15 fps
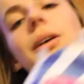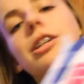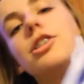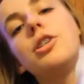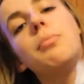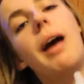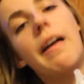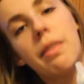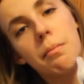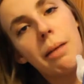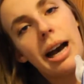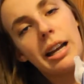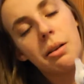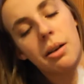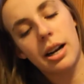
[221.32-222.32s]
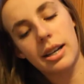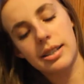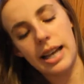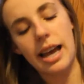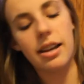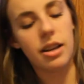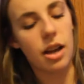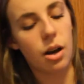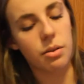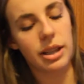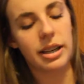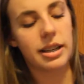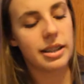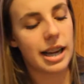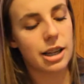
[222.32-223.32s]
went to Bath & Body Works and no,
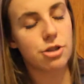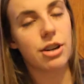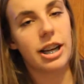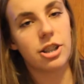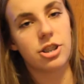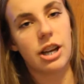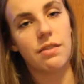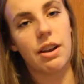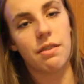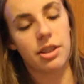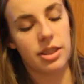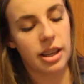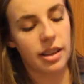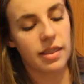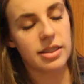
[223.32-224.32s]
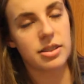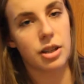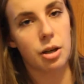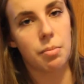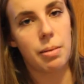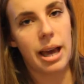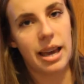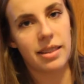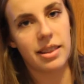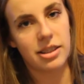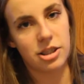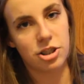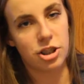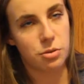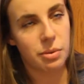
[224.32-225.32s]
they did not try and shove everything in this little bag.
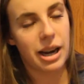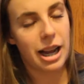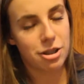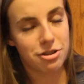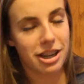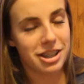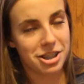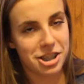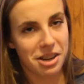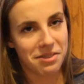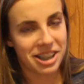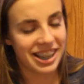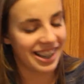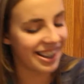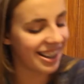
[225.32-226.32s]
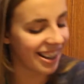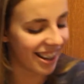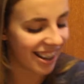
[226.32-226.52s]
This is just what I tried to shove it in.